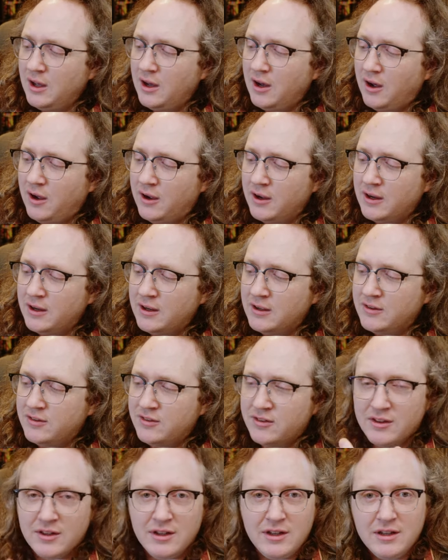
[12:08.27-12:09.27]
I
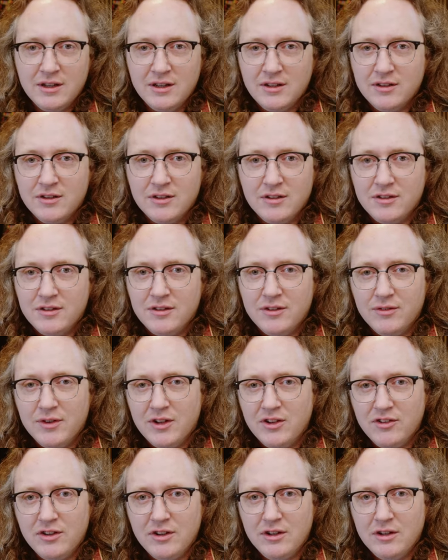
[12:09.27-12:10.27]
stick it into
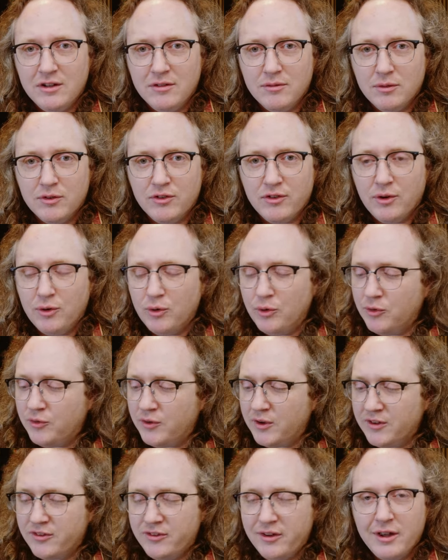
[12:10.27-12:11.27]
DaVinci Resolve.
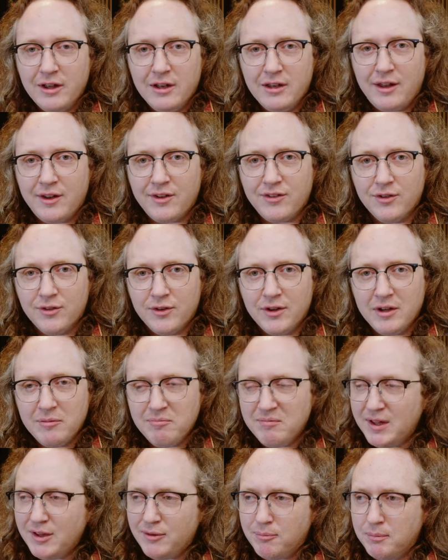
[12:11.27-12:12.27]
I stick a L U T on it.
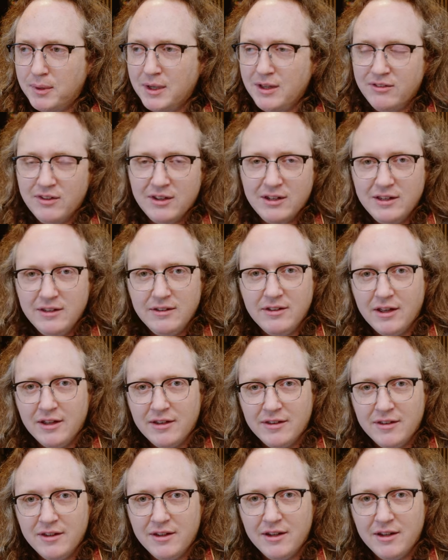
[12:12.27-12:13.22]
It's basically done.